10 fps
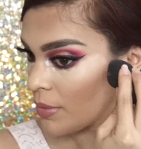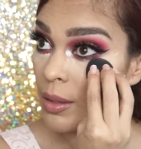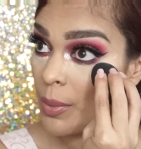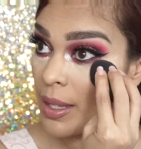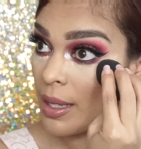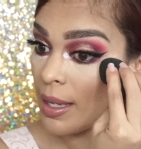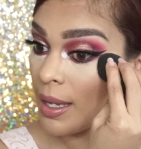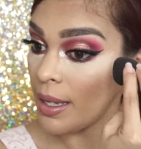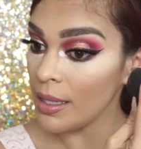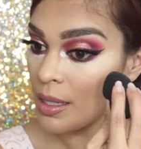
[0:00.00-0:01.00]
The way that
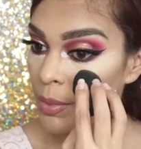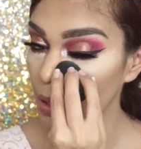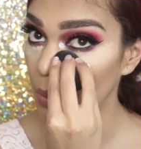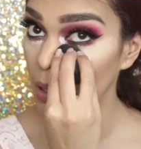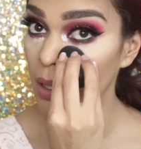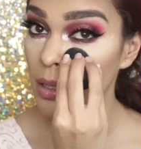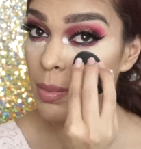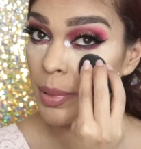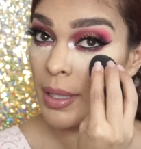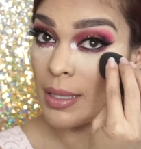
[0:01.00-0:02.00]
Romyglambeauty is
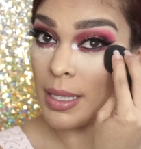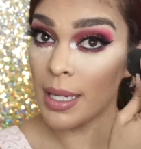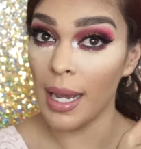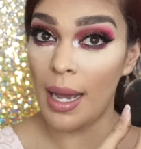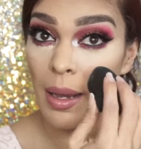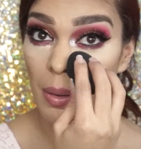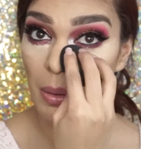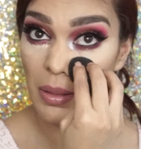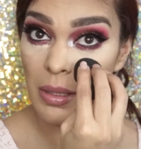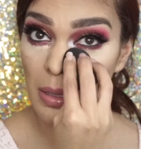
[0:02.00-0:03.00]
blending
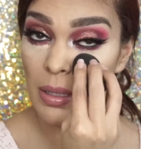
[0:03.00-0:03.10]
out.